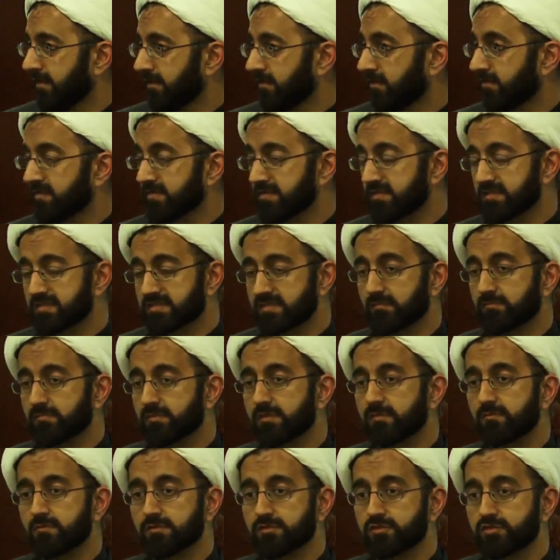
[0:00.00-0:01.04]
Now this is
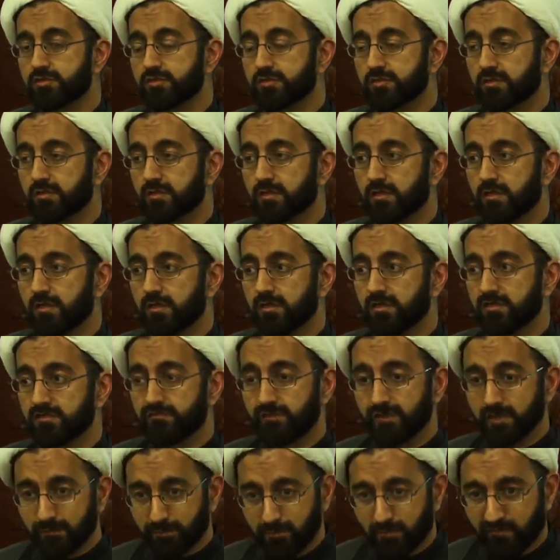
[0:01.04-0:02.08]
something which is
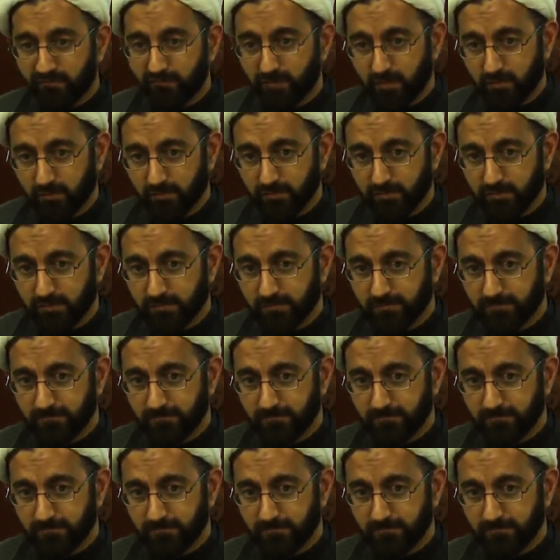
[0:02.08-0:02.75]
very profound.